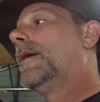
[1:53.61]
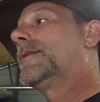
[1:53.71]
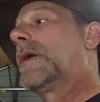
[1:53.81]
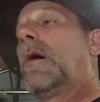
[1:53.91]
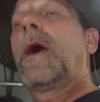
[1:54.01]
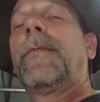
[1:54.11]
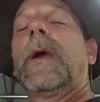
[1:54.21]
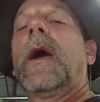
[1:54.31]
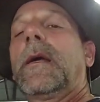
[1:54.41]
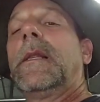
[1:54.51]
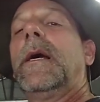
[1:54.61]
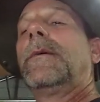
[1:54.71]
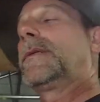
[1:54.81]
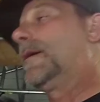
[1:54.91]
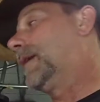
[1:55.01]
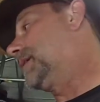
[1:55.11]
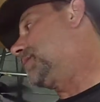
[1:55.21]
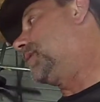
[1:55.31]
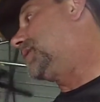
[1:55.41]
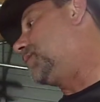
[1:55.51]
So I forgot gloves, so that's
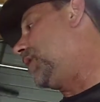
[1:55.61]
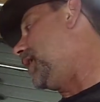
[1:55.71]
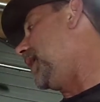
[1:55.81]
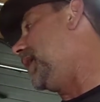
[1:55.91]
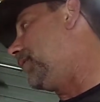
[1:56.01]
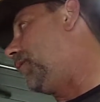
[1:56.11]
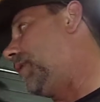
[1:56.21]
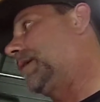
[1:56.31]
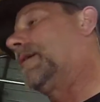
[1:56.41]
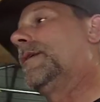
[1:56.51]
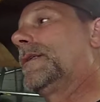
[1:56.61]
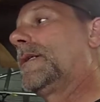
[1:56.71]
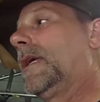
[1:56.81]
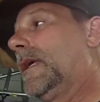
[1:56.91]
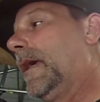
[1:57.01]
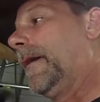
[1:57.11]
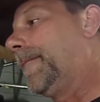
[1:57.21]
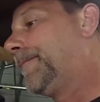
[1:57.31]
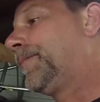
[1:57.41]
the reason why I haven't worked on this thing yet.